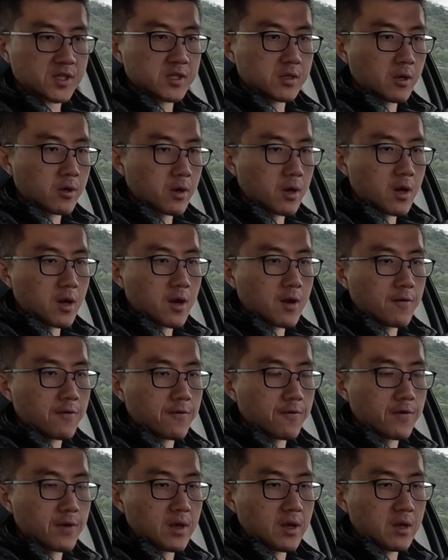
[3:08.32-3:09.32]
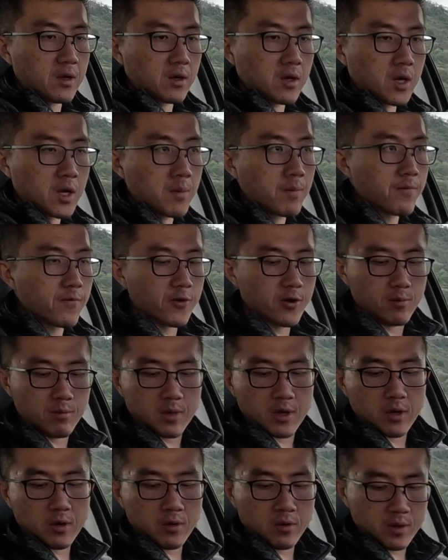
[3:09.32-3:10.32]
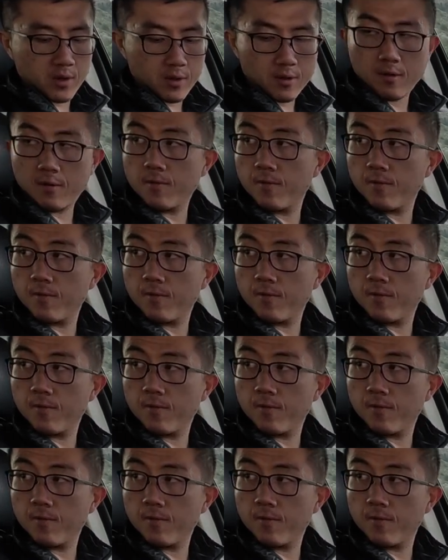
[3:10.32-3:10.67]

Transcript: start off in comfort mode.